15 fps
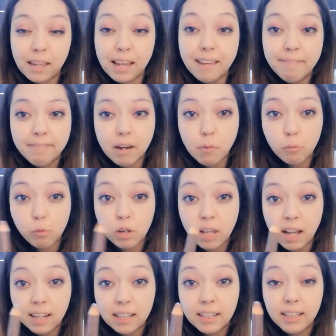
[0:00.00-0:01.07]
If I'm
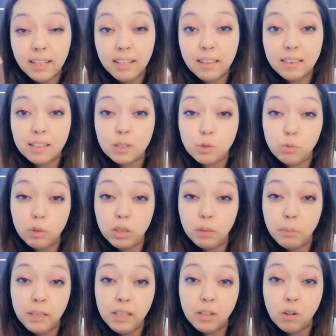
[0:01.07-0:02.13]
lucky, this will
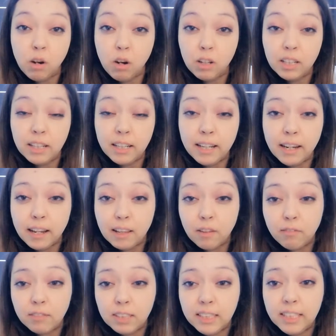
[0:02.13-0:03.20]
be gone in the end of
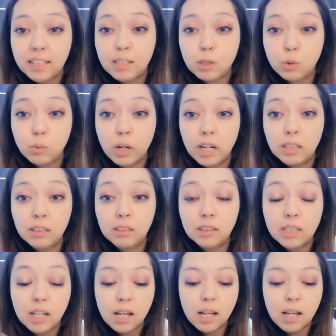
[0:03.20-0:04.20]
the year as well.